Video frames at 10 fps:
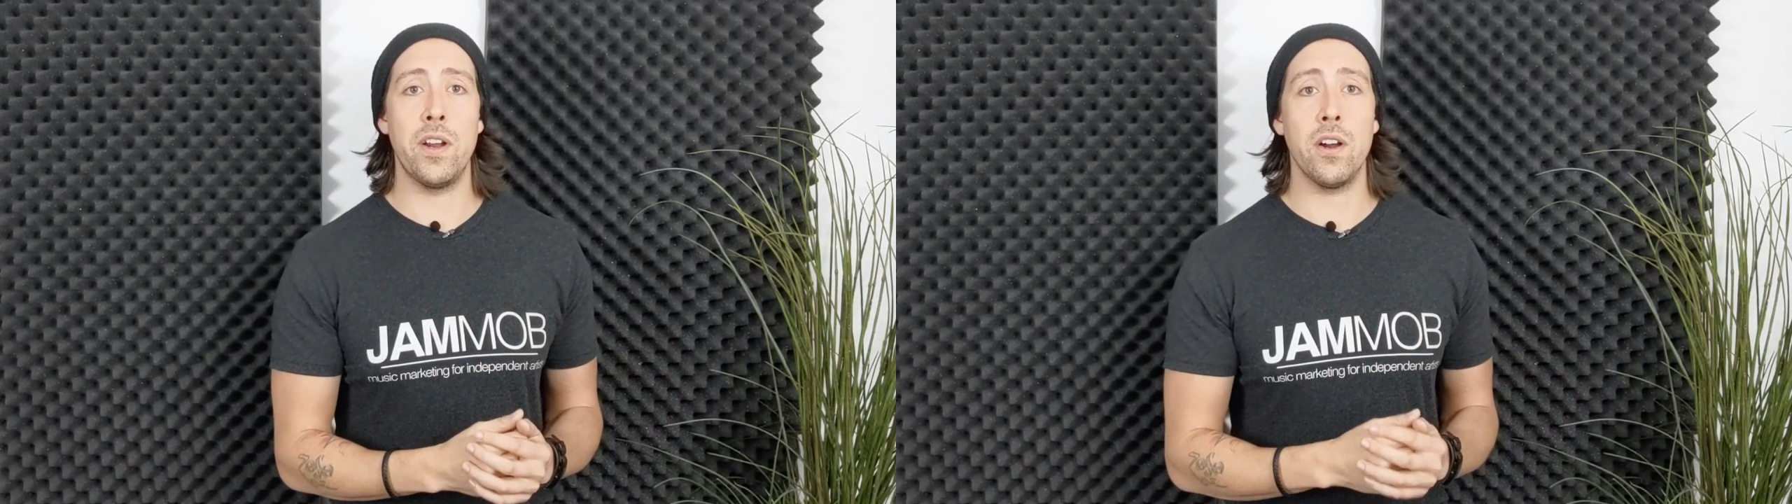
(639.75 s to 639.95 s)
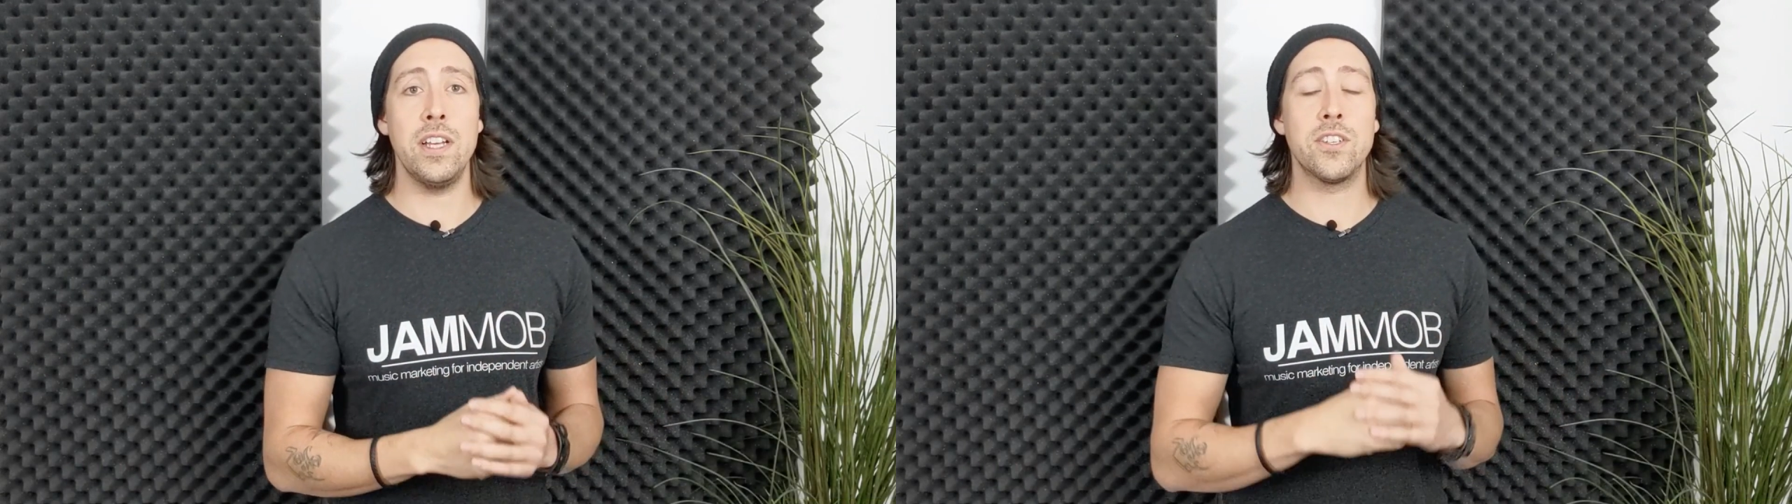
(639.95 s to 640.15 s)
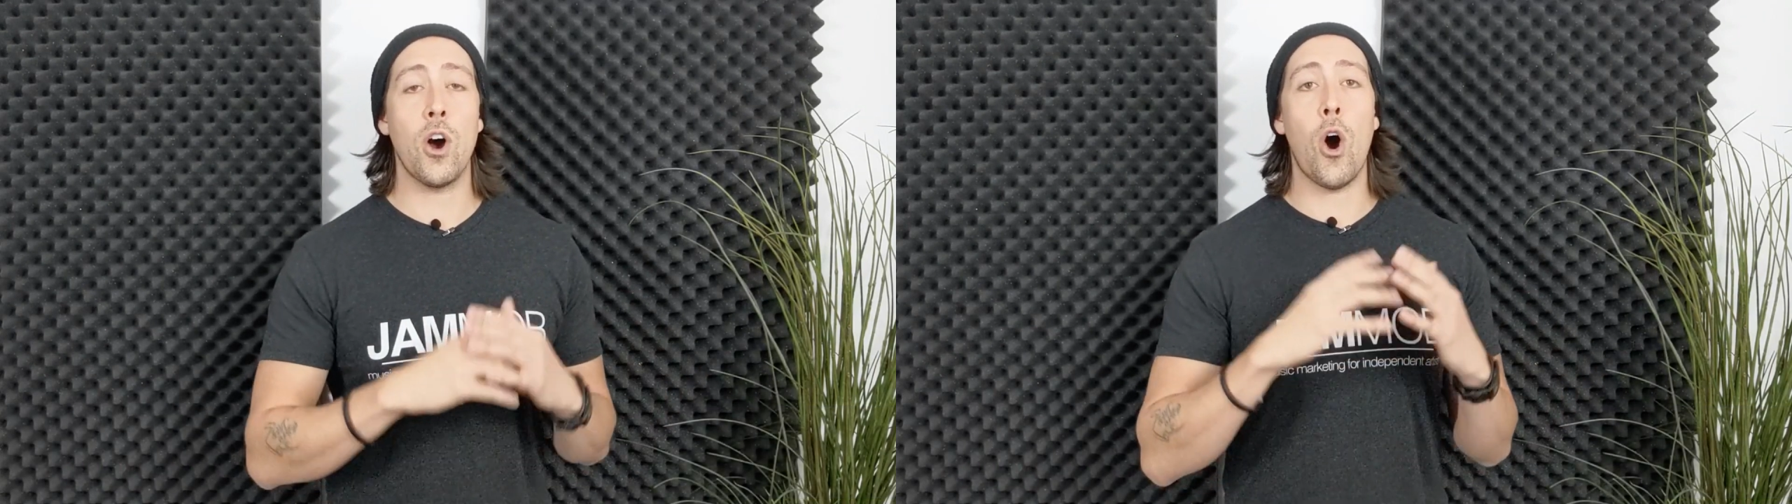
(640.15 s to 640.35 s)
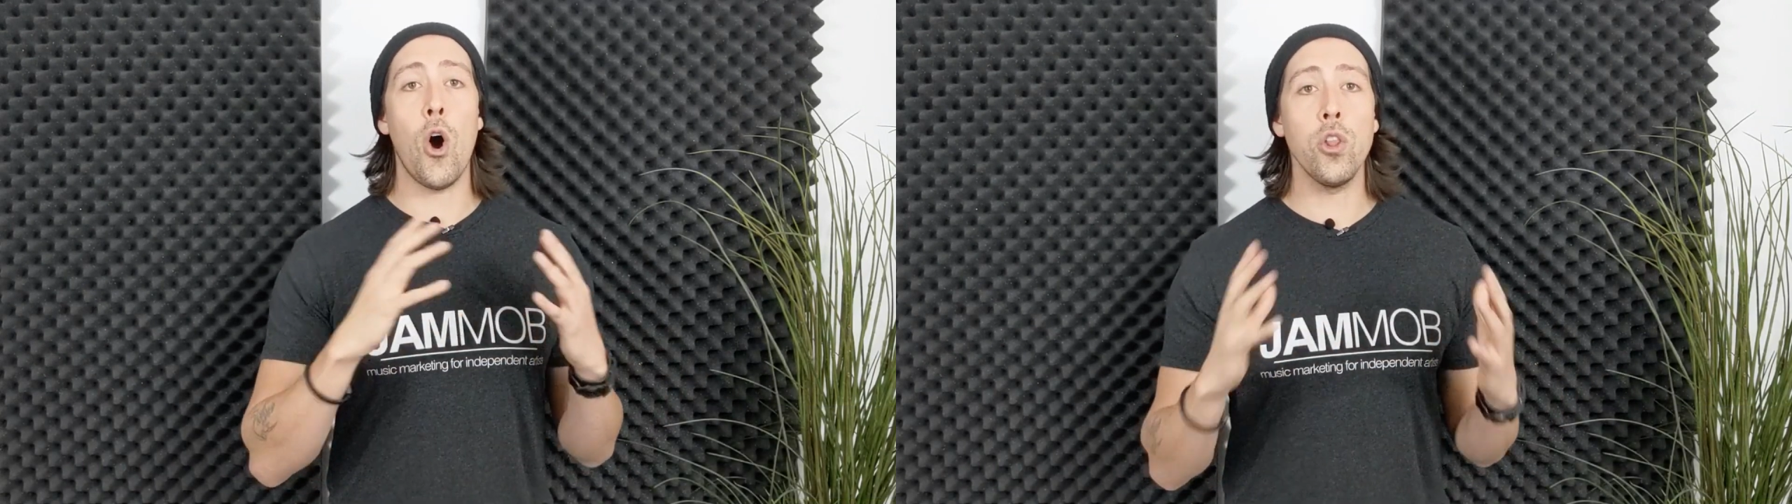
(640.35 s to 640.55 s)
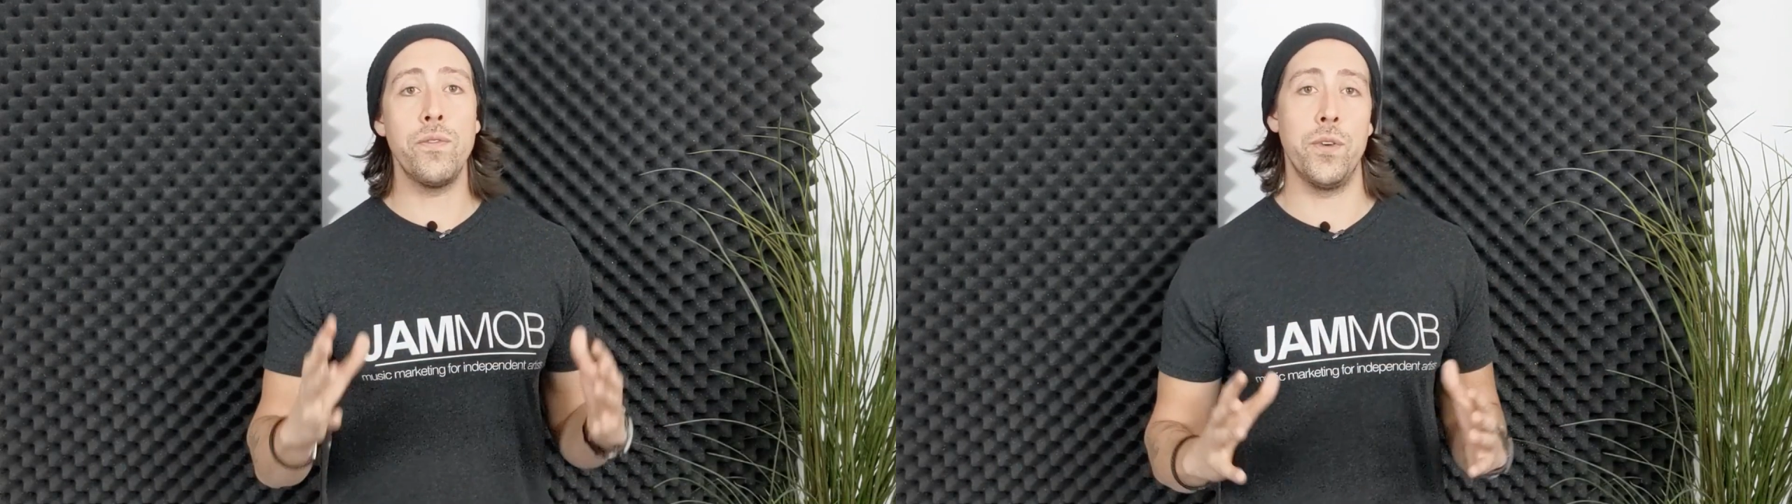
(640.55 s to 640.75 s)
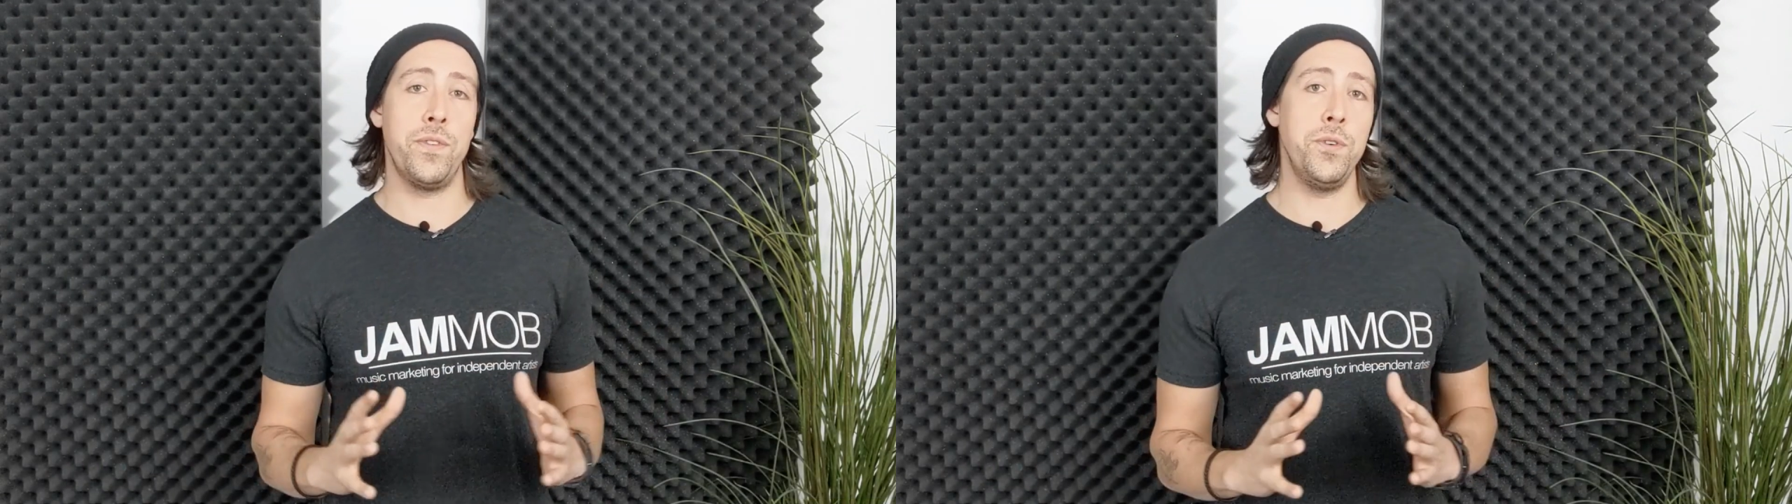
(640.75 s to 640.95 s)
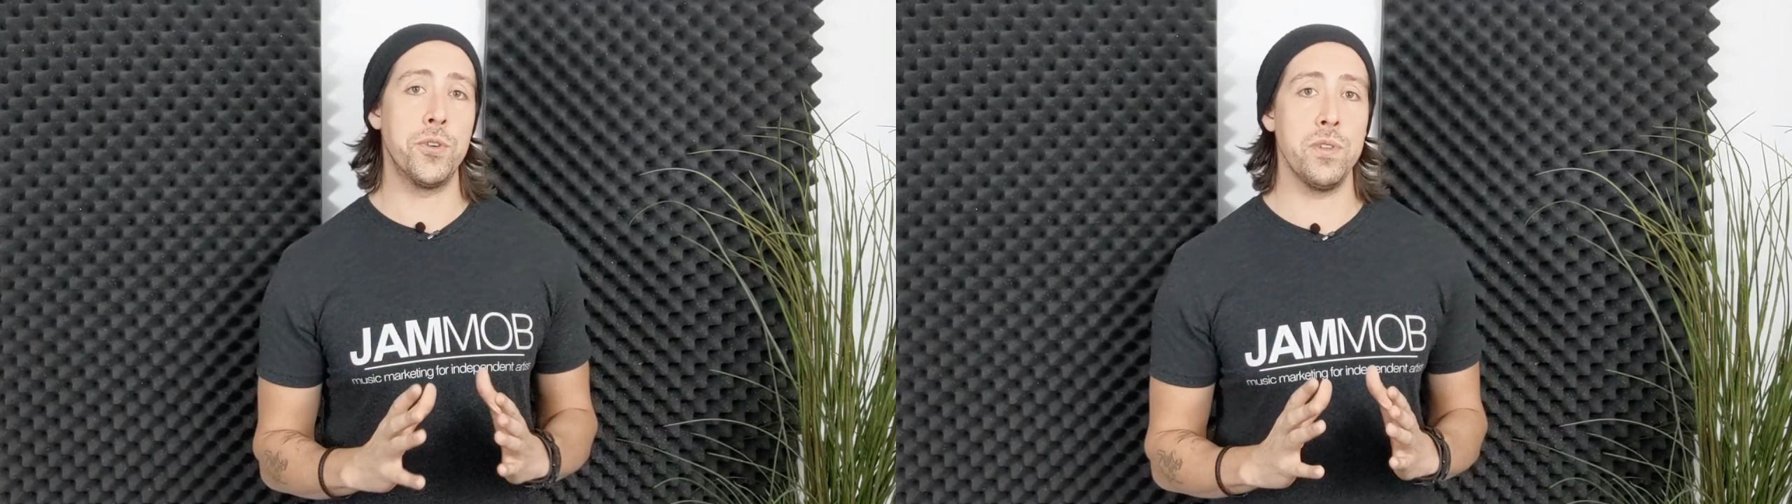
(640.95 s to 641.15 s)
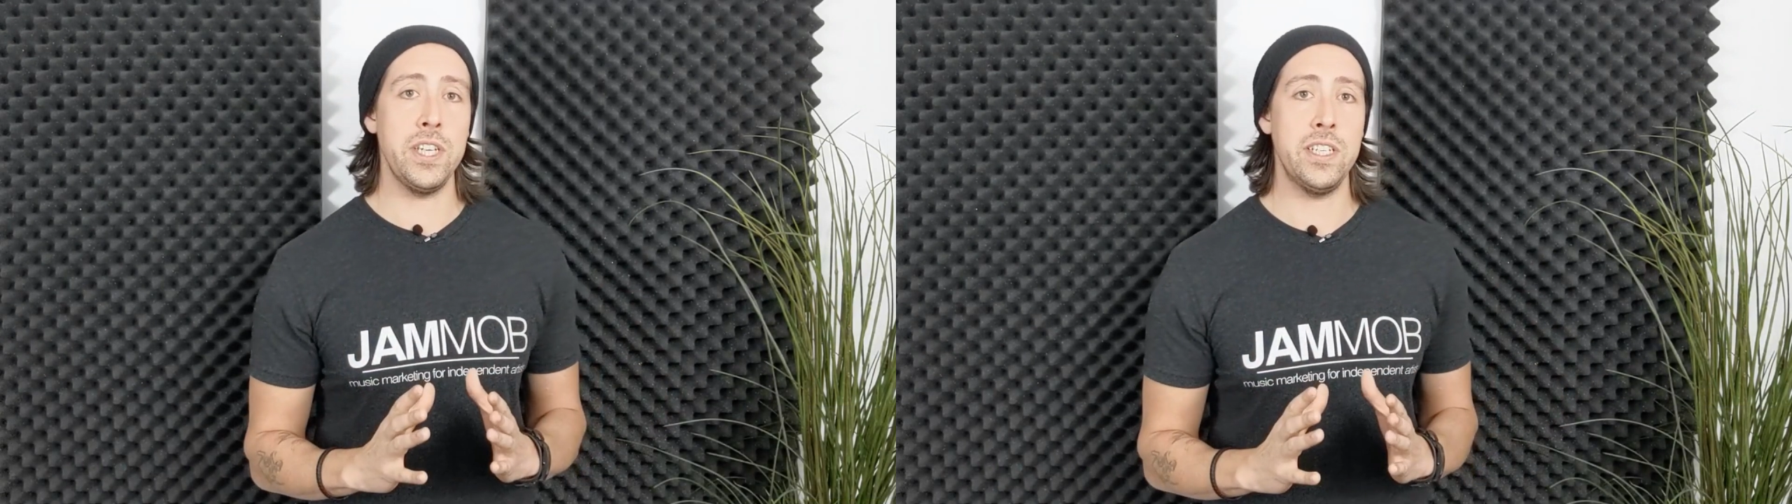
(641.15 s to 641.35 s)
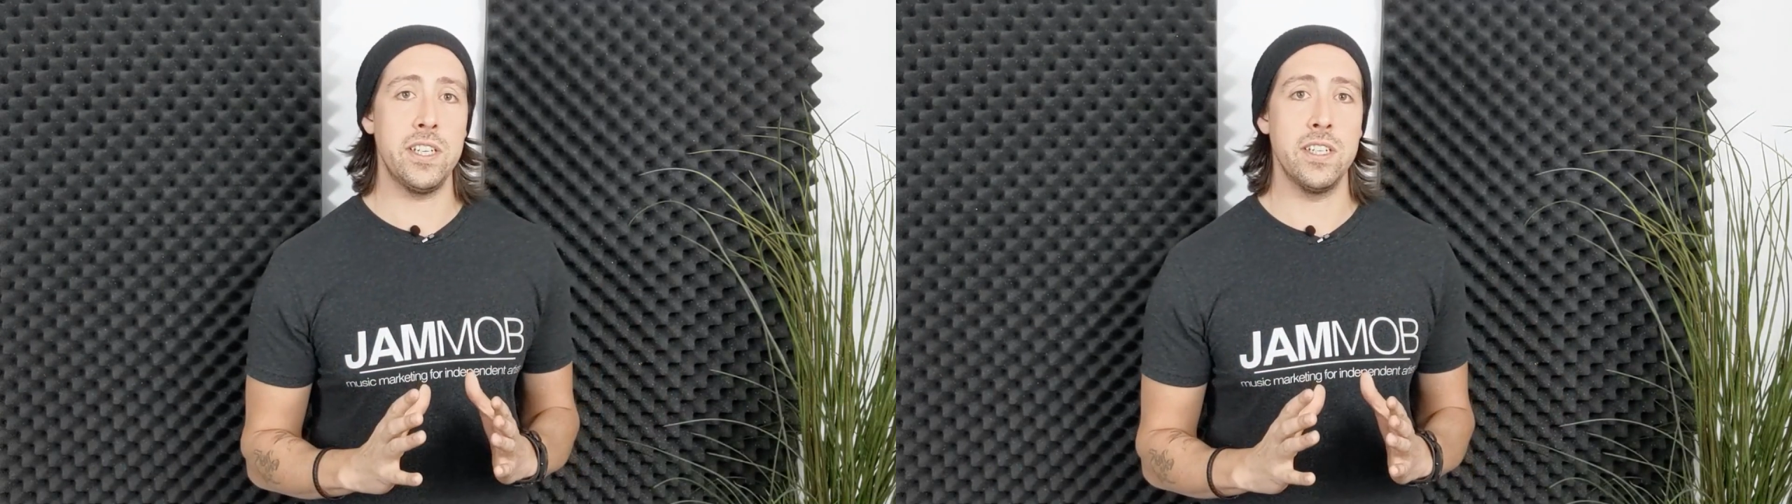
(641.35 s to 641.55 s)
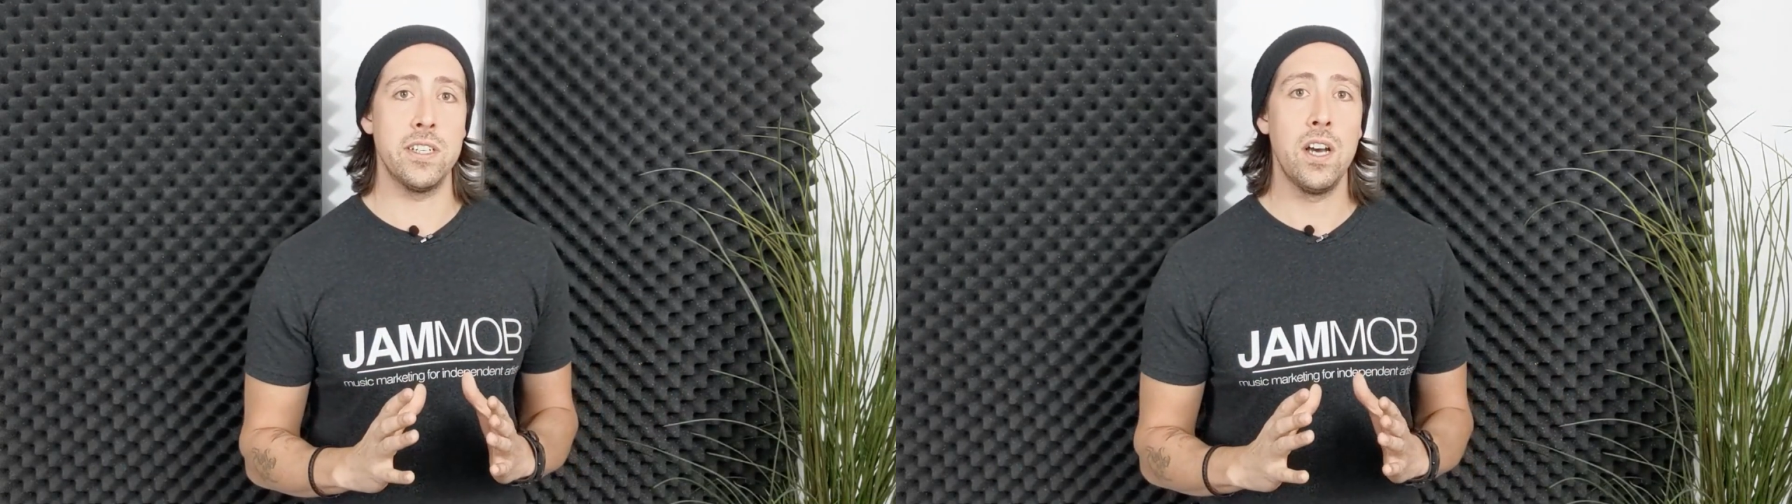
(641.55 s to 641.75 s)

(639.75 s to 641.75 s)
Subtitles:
it's all of your future releases.